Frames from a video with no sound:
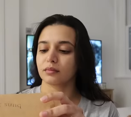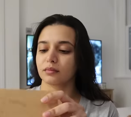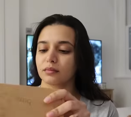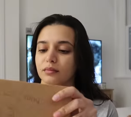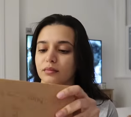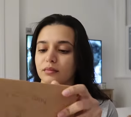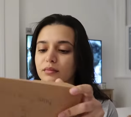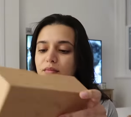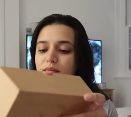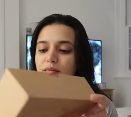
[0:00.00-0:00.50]

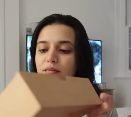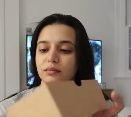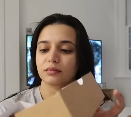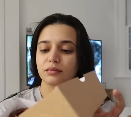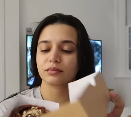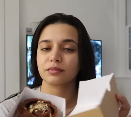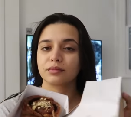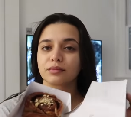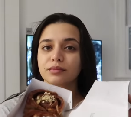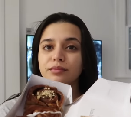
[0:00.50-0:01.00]

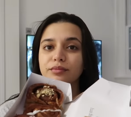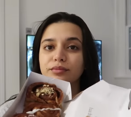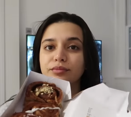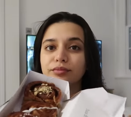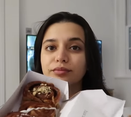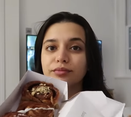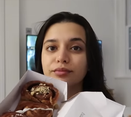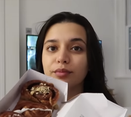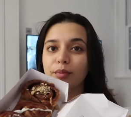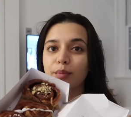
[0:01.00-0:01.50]

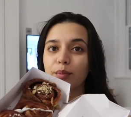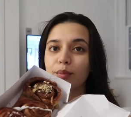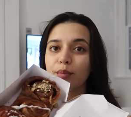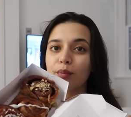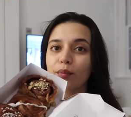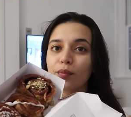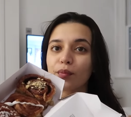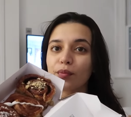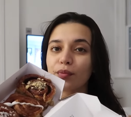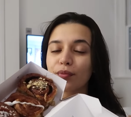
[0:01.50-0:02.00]

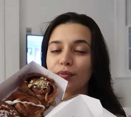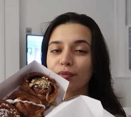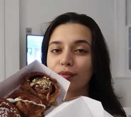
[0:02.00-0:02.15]
(no one is talking)